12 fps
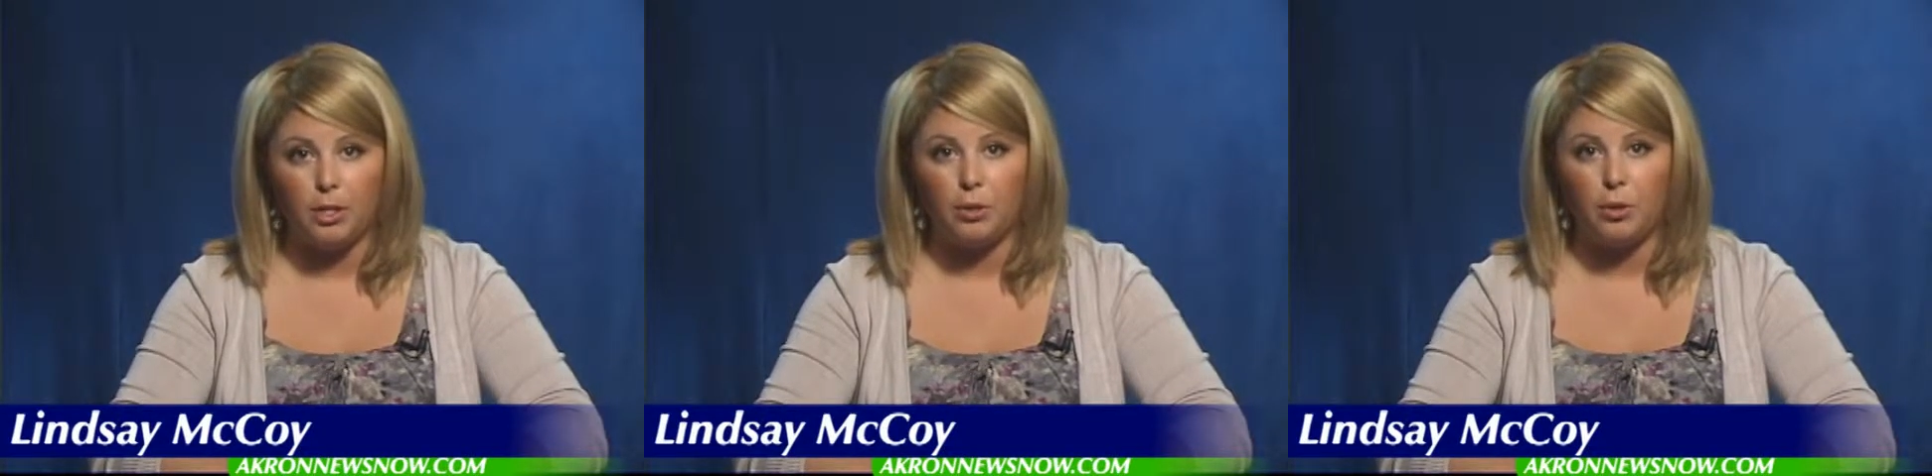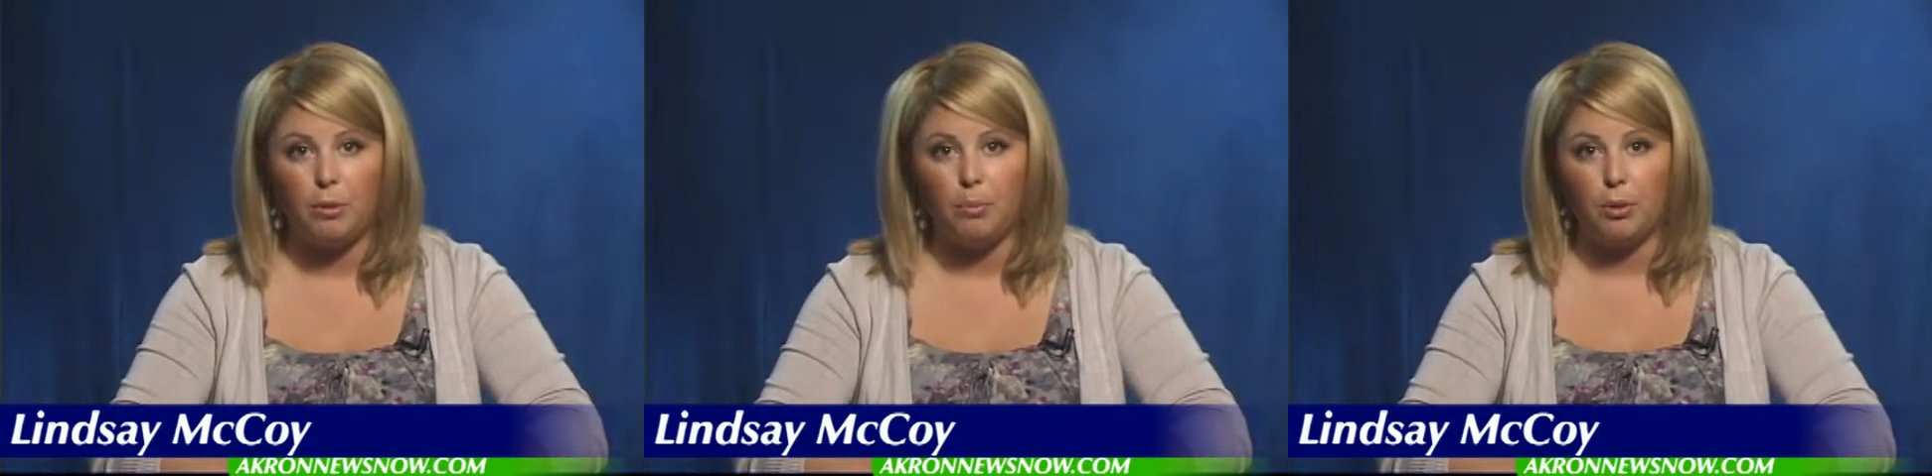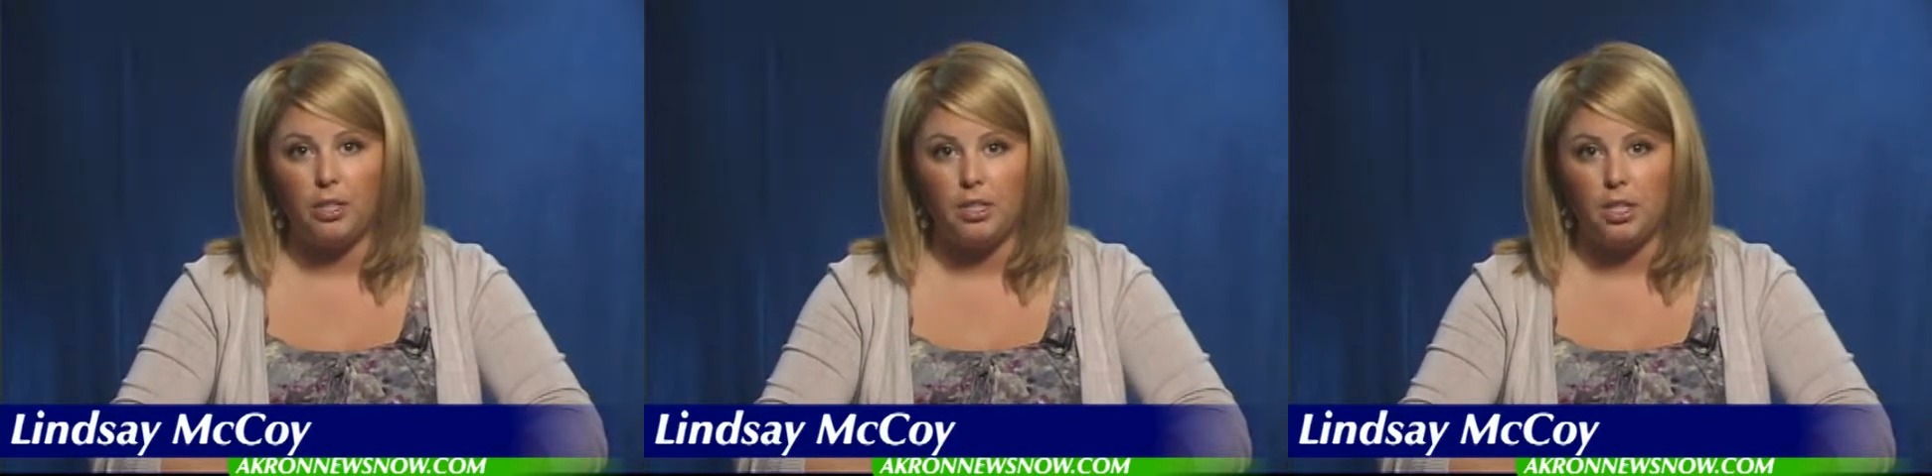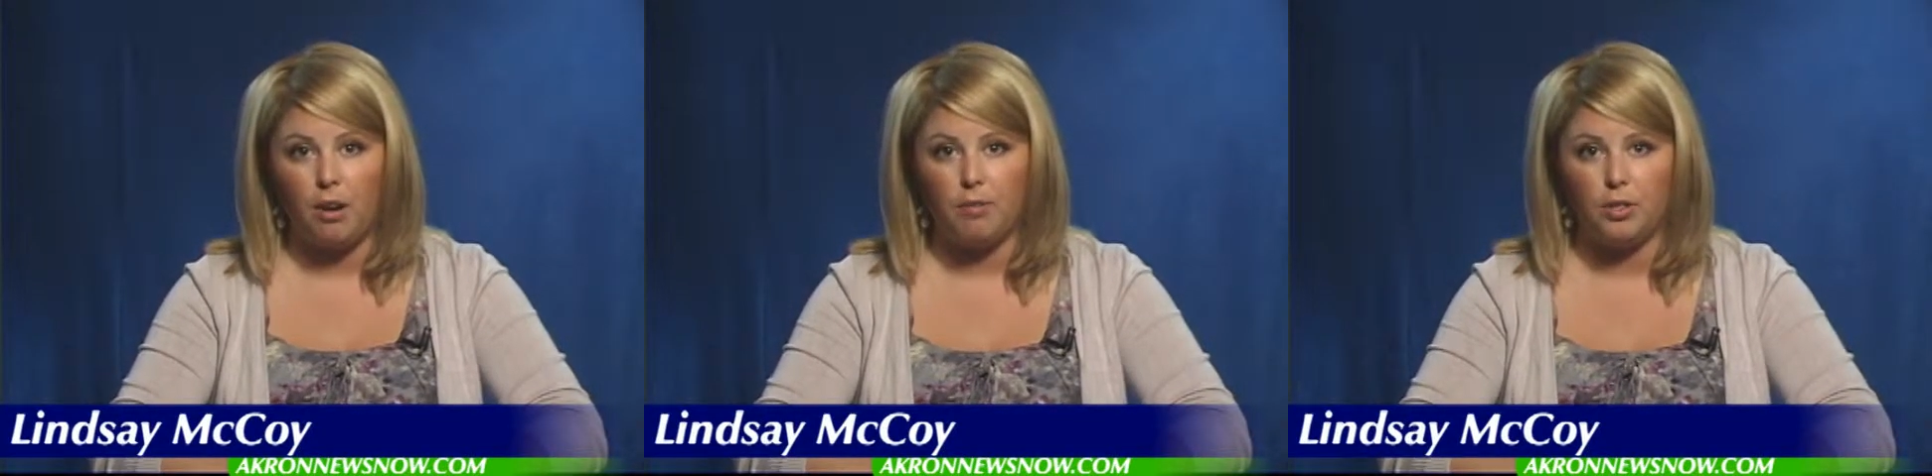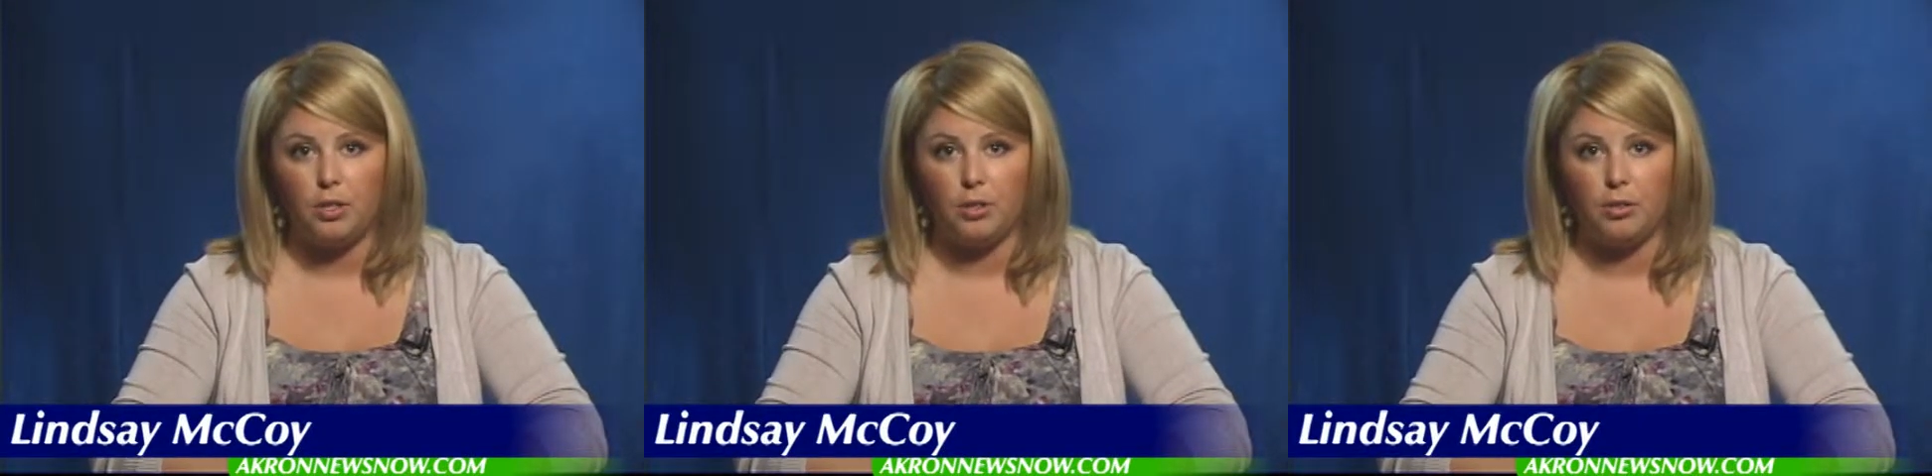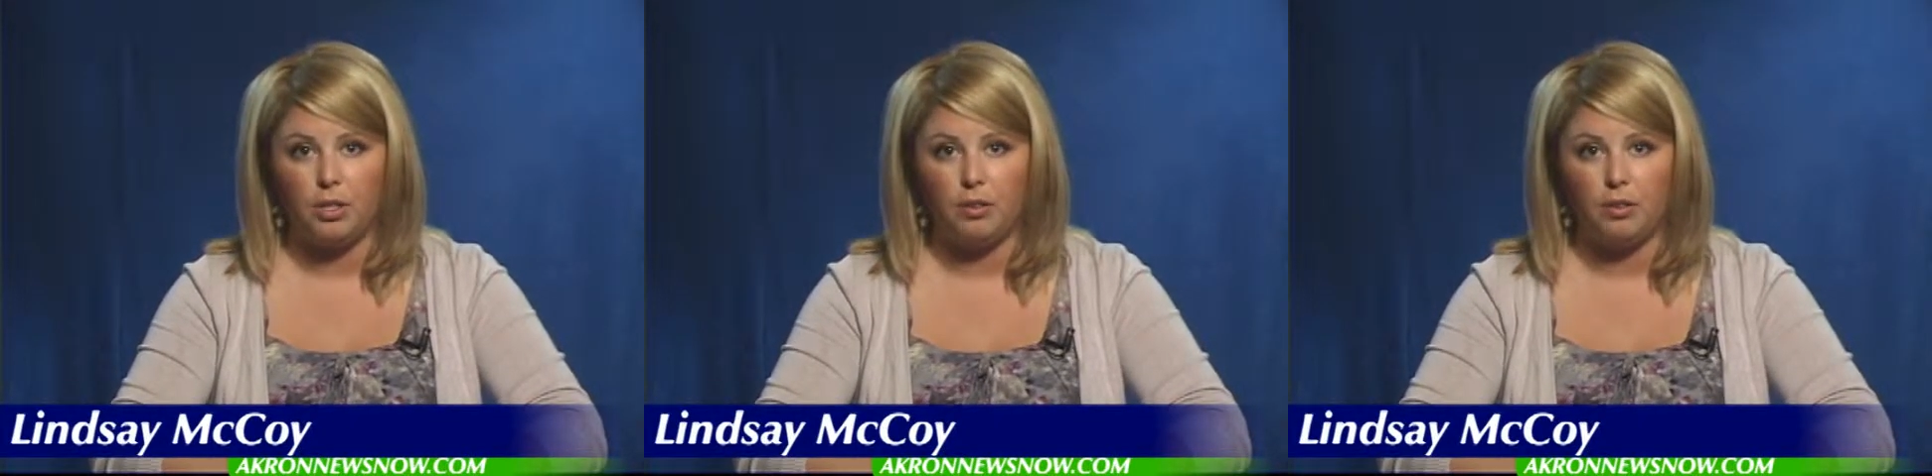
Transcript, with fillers: including police officers,